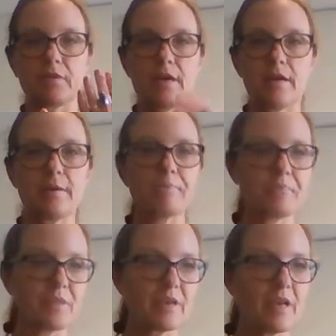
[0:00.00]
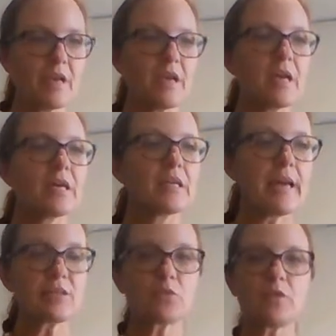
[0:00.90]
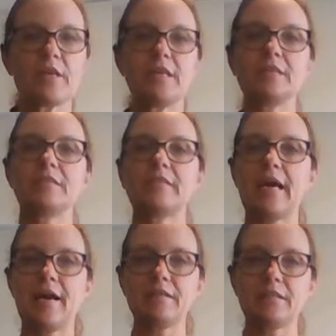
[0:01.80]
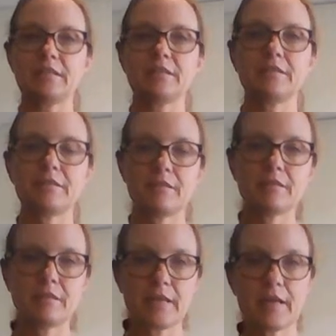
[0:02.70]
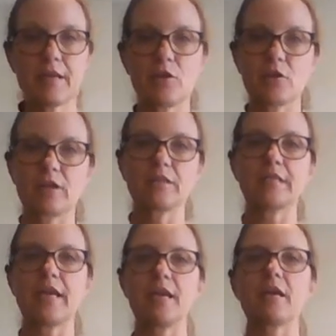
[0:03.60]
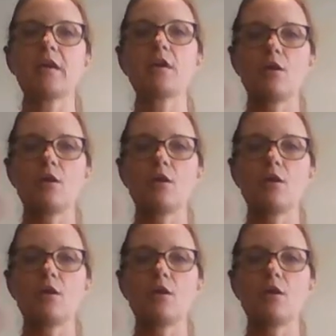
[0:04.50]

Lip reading: Okay. Next one is test. Okay, you're going to take